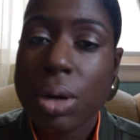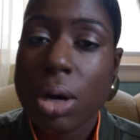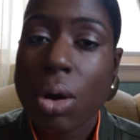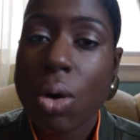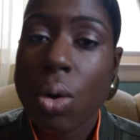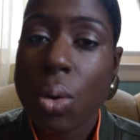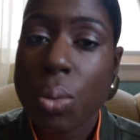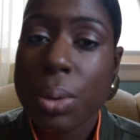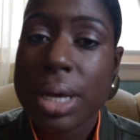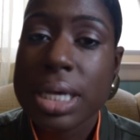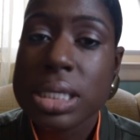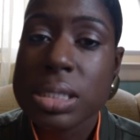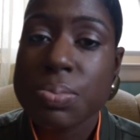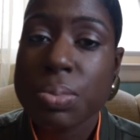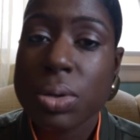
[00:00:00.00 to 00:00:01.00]

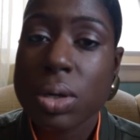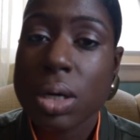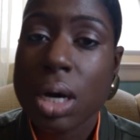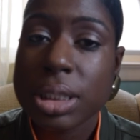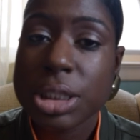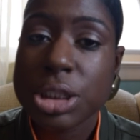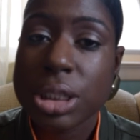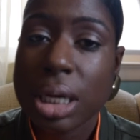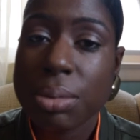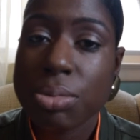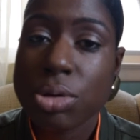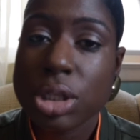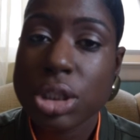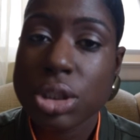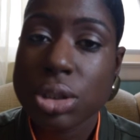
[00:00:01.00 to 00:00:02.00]
always put the Shea
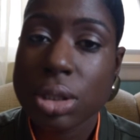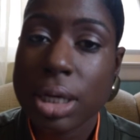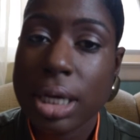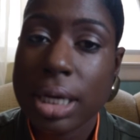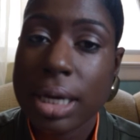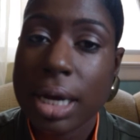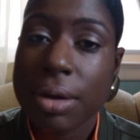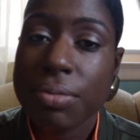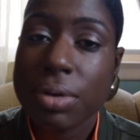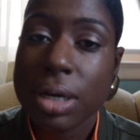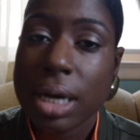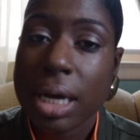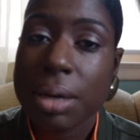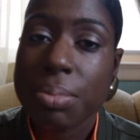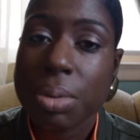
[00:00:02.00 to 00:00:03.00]
Moisture in every
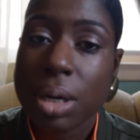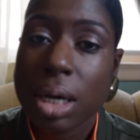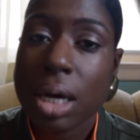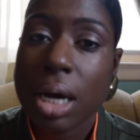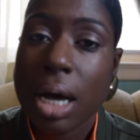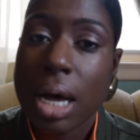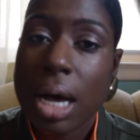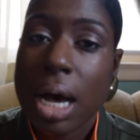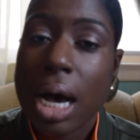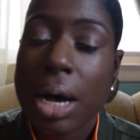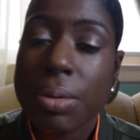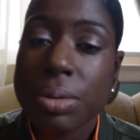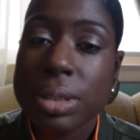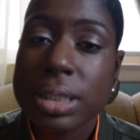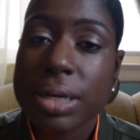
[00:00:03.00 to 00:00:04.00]
night, but I
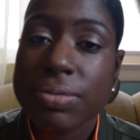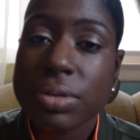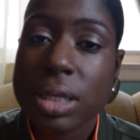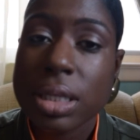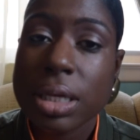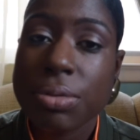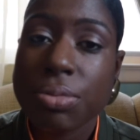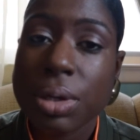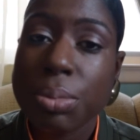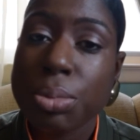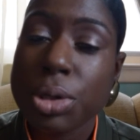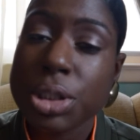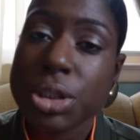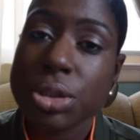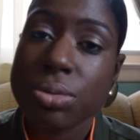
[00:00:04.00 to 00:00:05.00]
would definitely
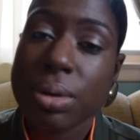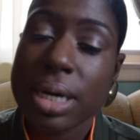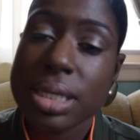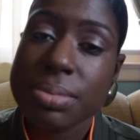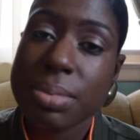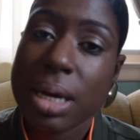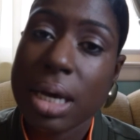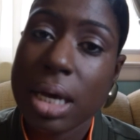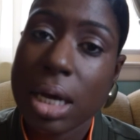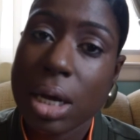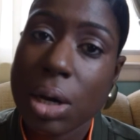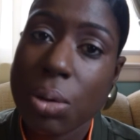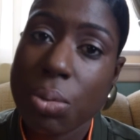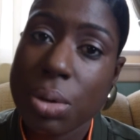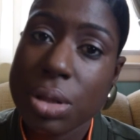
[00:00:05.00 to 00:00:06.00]
re-moisturize my
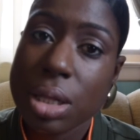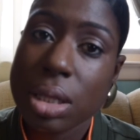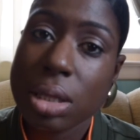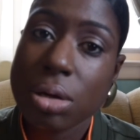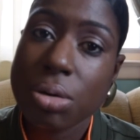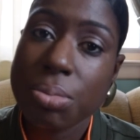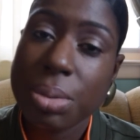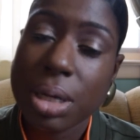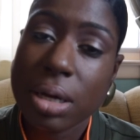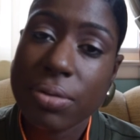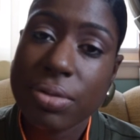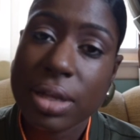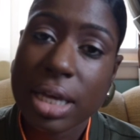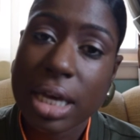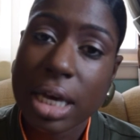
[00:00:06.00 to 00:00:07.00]
hair with a little bit
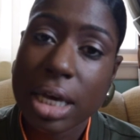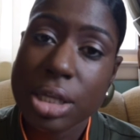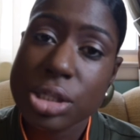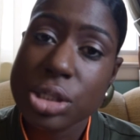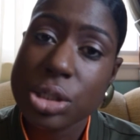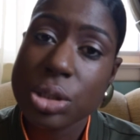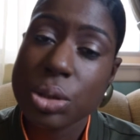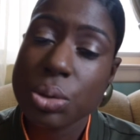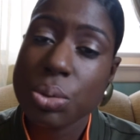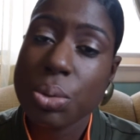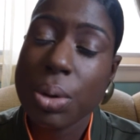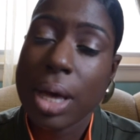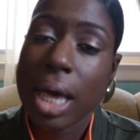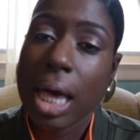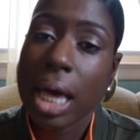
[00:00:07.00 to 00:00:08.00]
of the Cantu
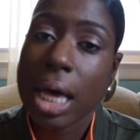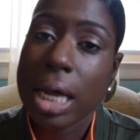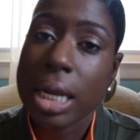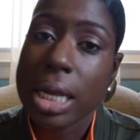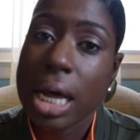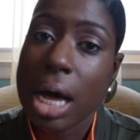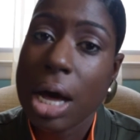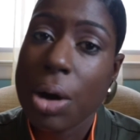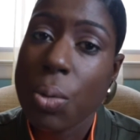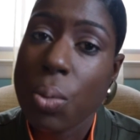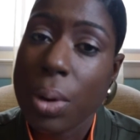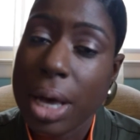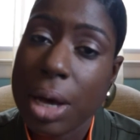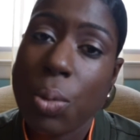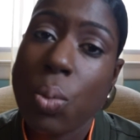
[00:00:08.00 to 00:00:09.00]

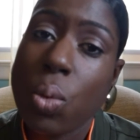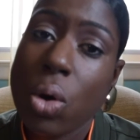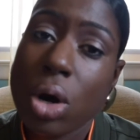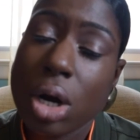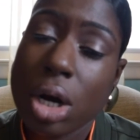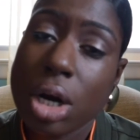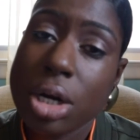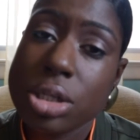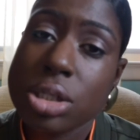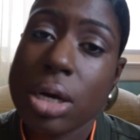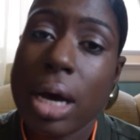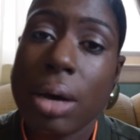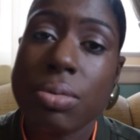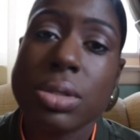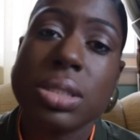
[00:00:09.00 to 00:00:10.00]
and water. So
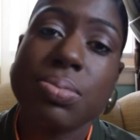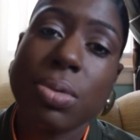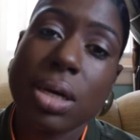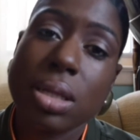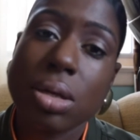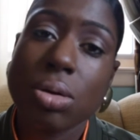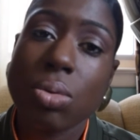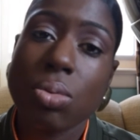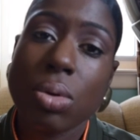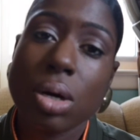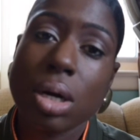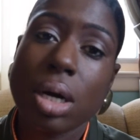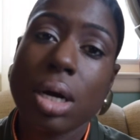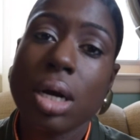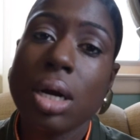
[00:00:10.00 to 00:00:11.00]
I would spray a little
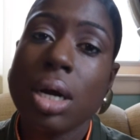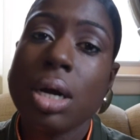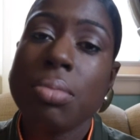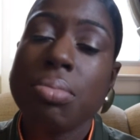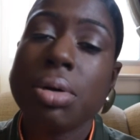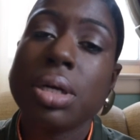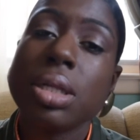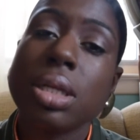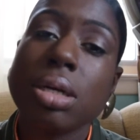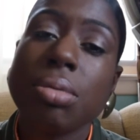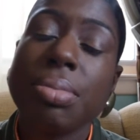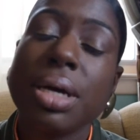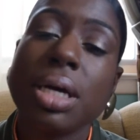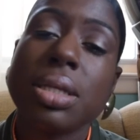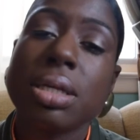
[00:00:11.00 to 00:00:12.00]
water, put a little
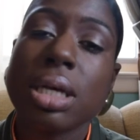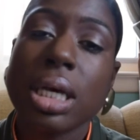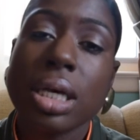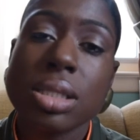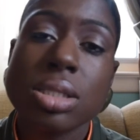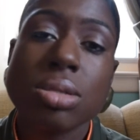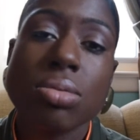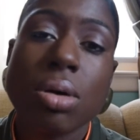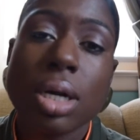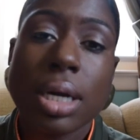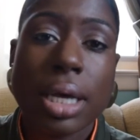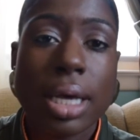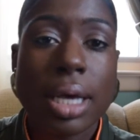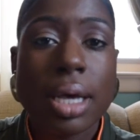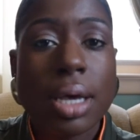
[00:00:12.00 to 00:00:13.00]
bit of the Cantu on
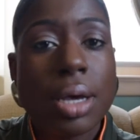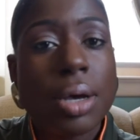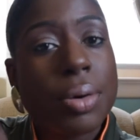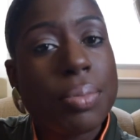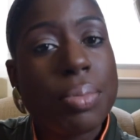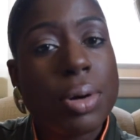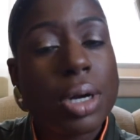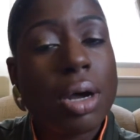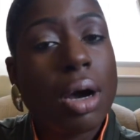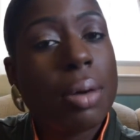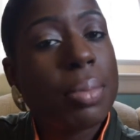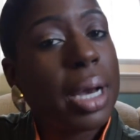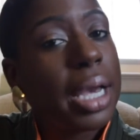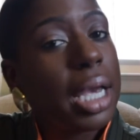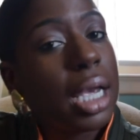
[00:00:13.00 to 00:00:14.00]
it, put it
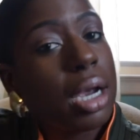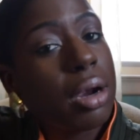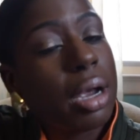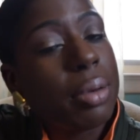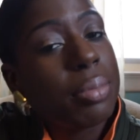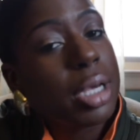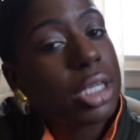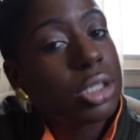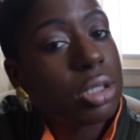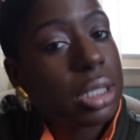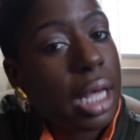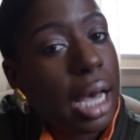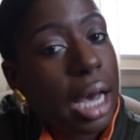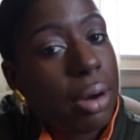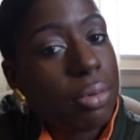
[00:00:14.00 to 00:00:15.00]
on my hair, and make sure
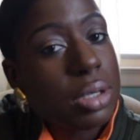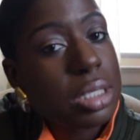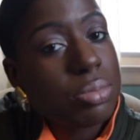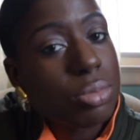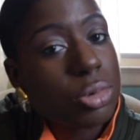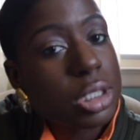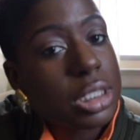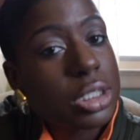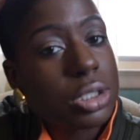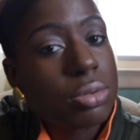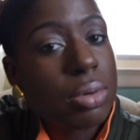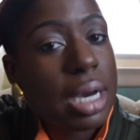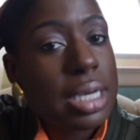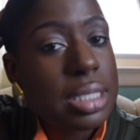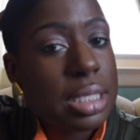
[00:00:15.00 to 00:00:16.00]
that I was
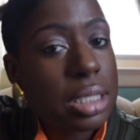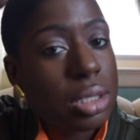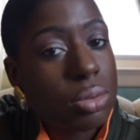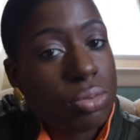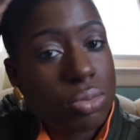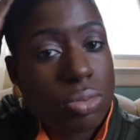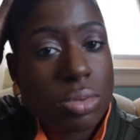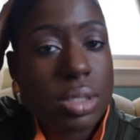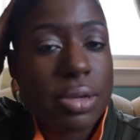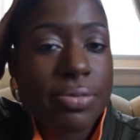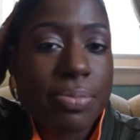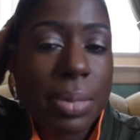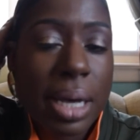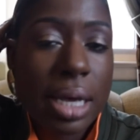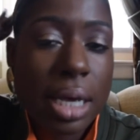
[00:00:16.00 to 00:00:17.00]
moisturizing the roots
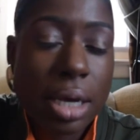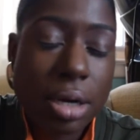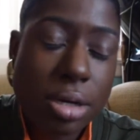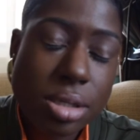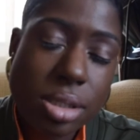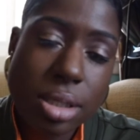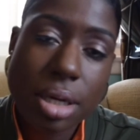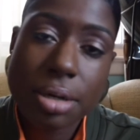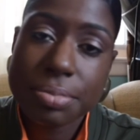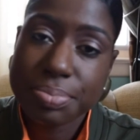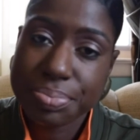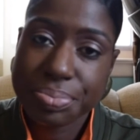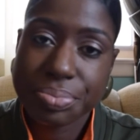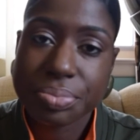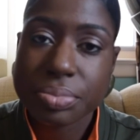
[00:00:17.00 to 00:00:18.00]
of my hair. So
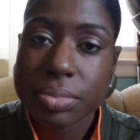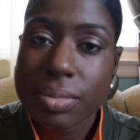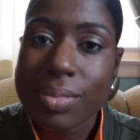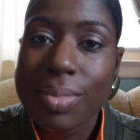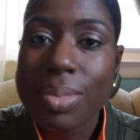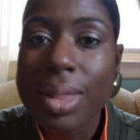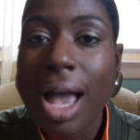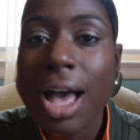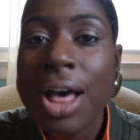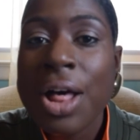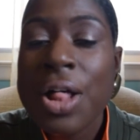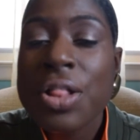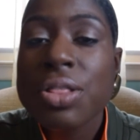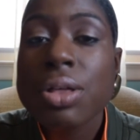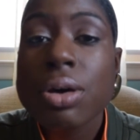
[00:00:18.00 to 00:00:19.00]

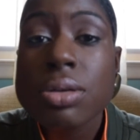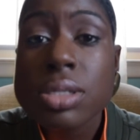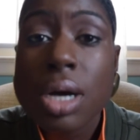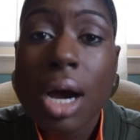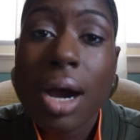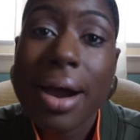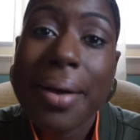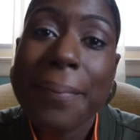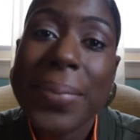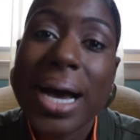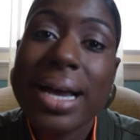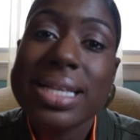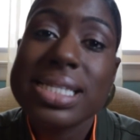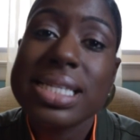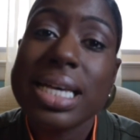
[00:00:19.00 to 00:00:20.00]
those are
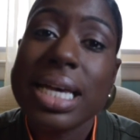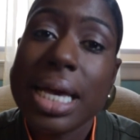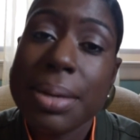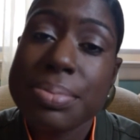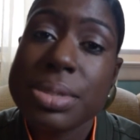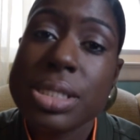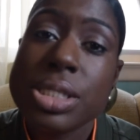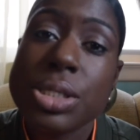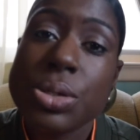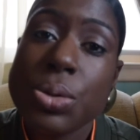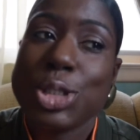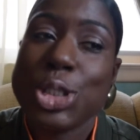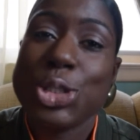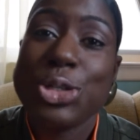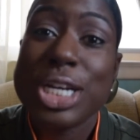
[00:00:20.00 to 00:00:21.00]
my tips to
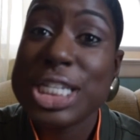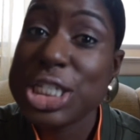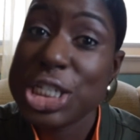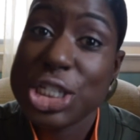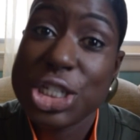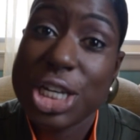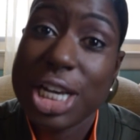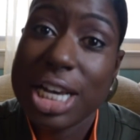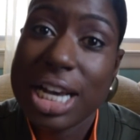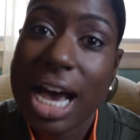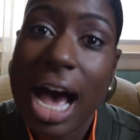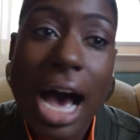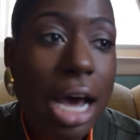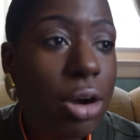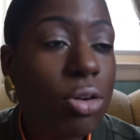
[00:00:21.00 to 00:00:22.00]
transitioning.
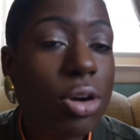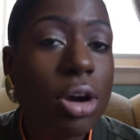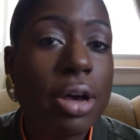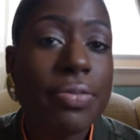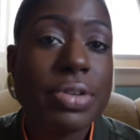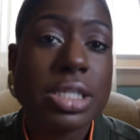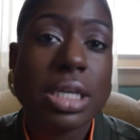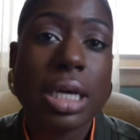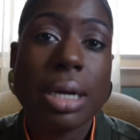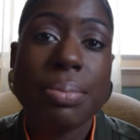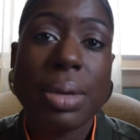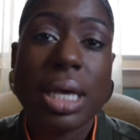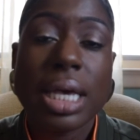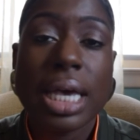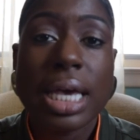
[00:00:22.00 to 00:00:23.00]
I don't know if it's going to
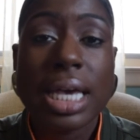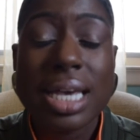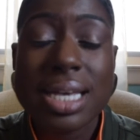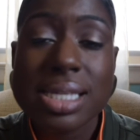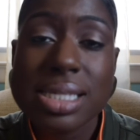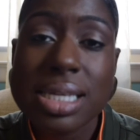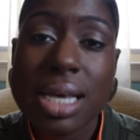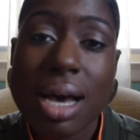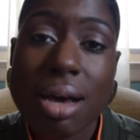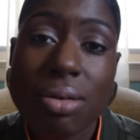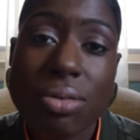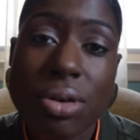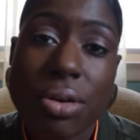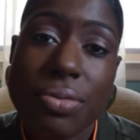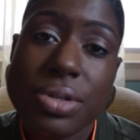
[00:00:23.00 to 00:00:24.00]
make it easy. I
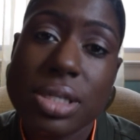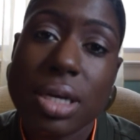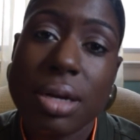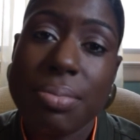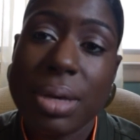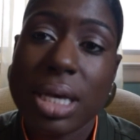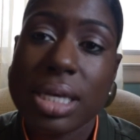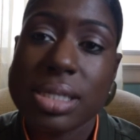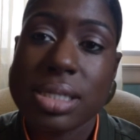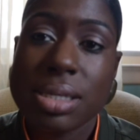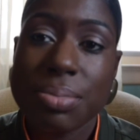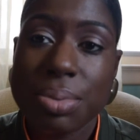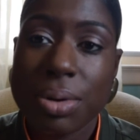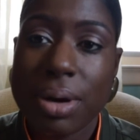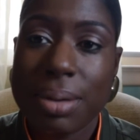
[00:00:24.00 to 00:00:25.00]
don't know if it's going to make it
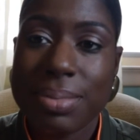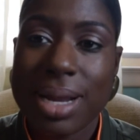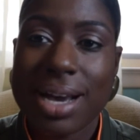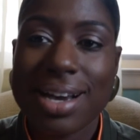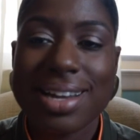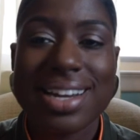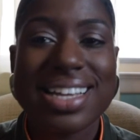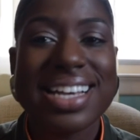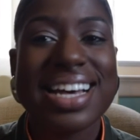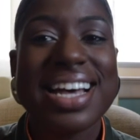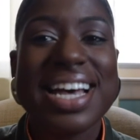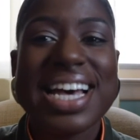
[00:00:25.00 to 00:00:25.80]
simple. I'm not going to